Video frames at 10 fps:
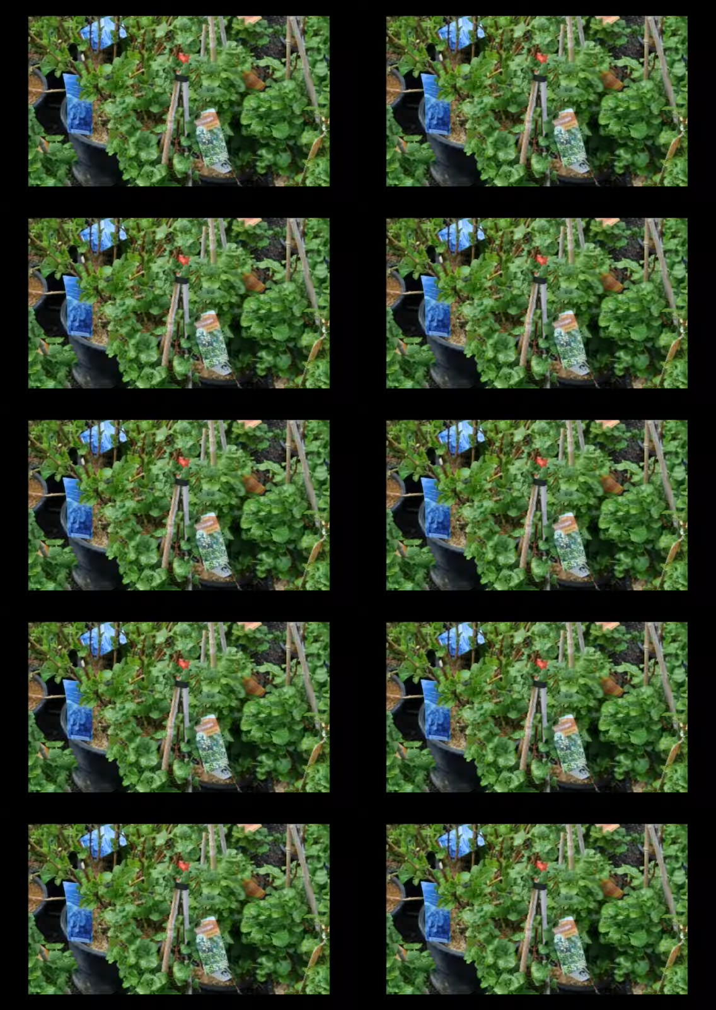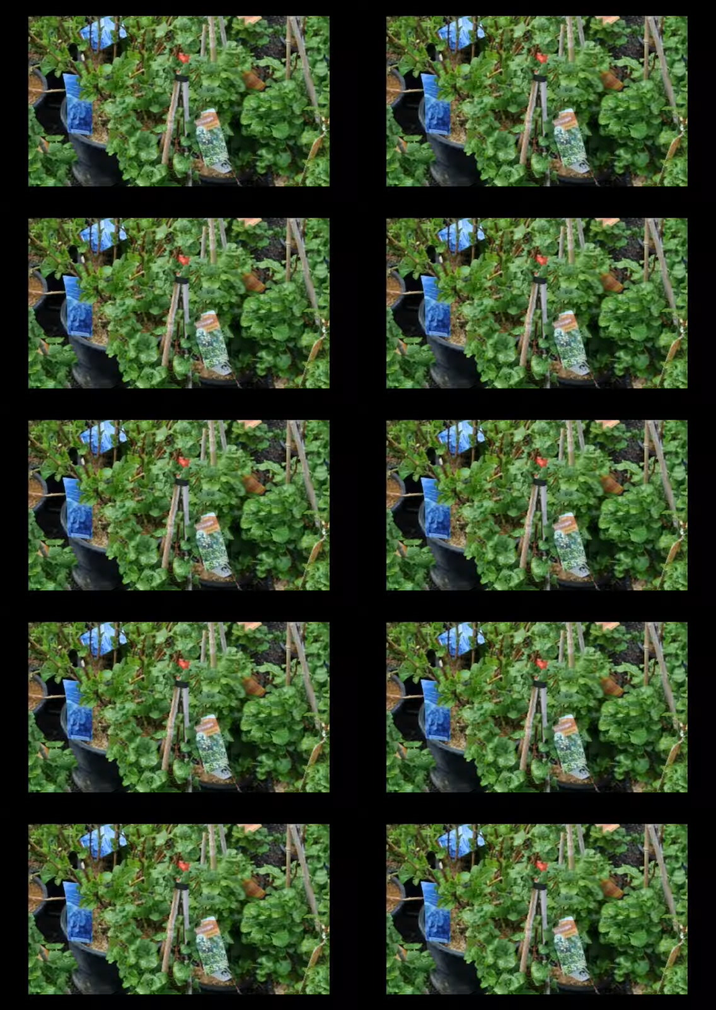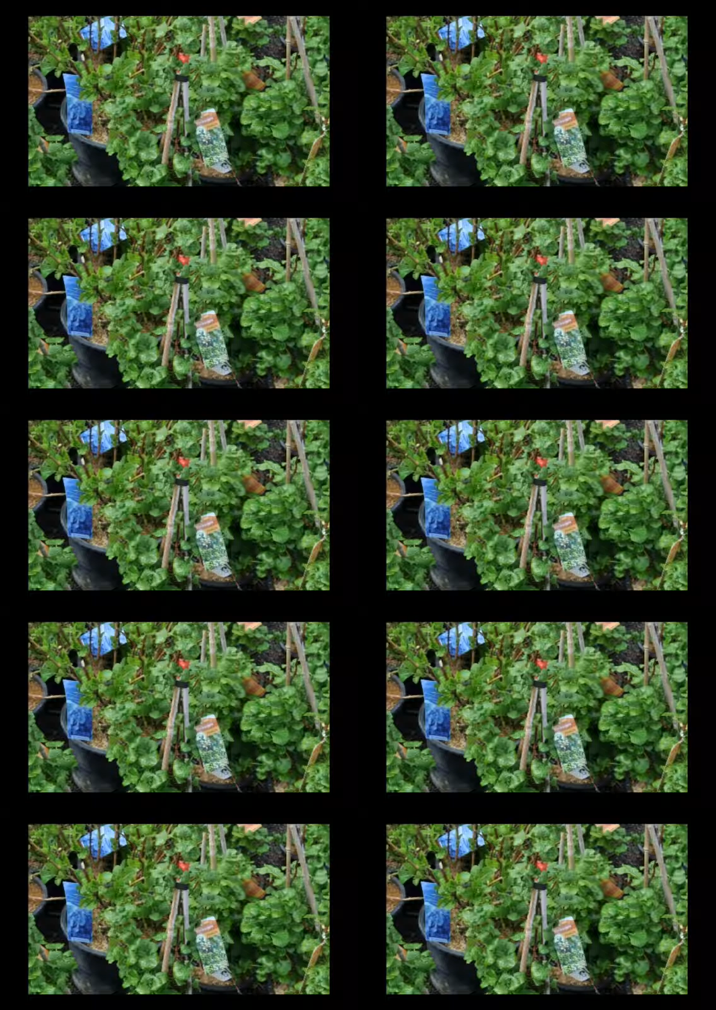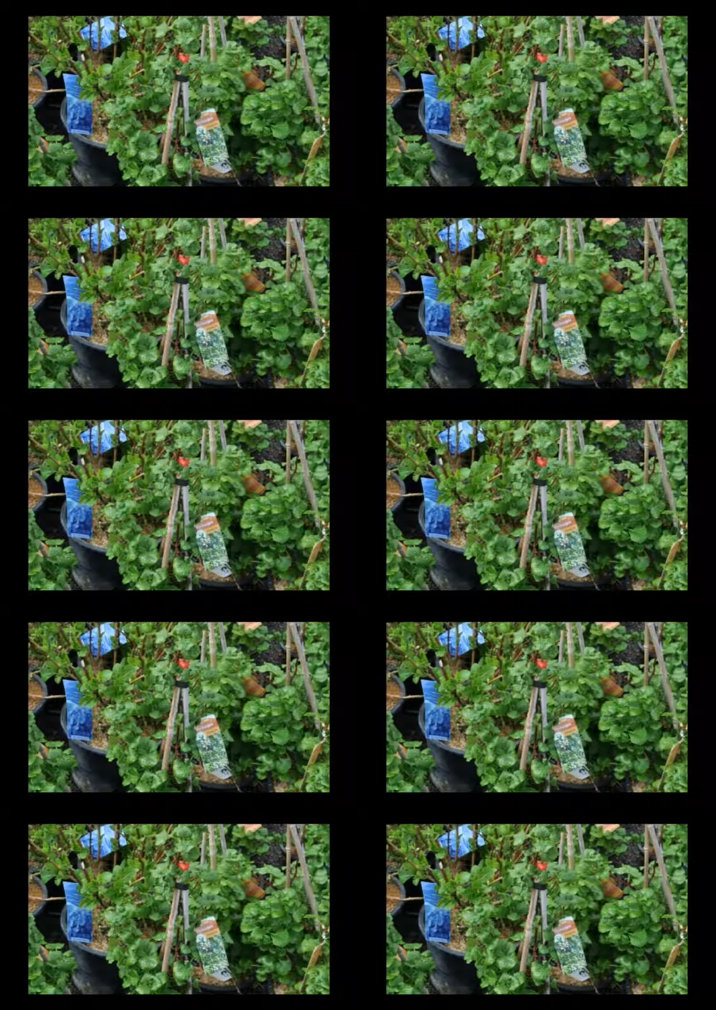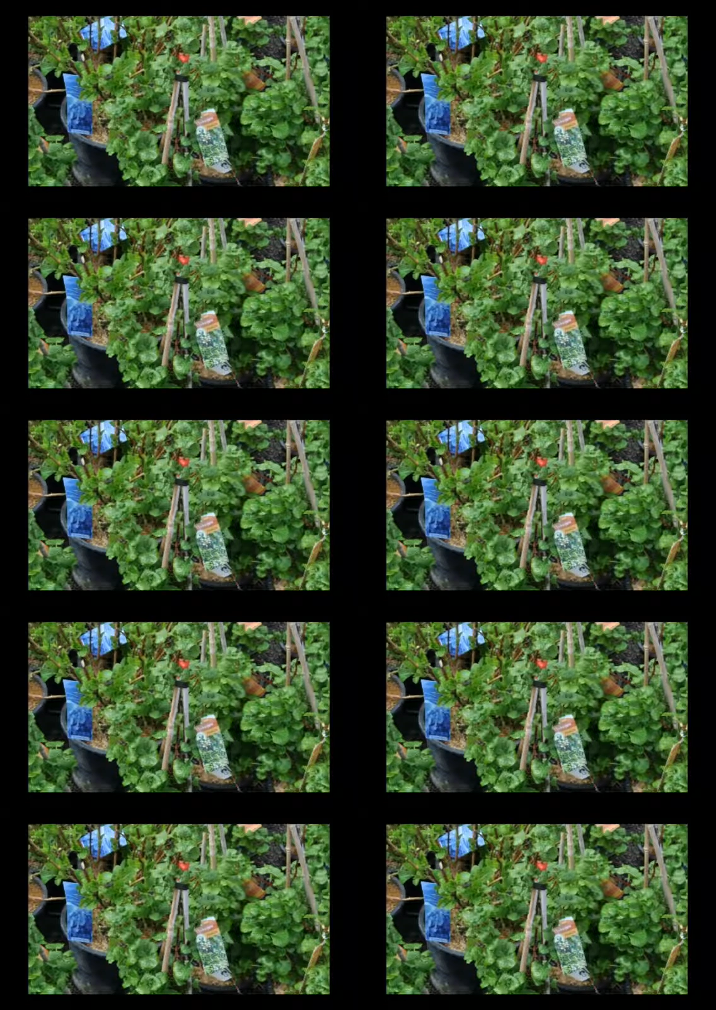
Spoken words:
[unreadable: no face in view]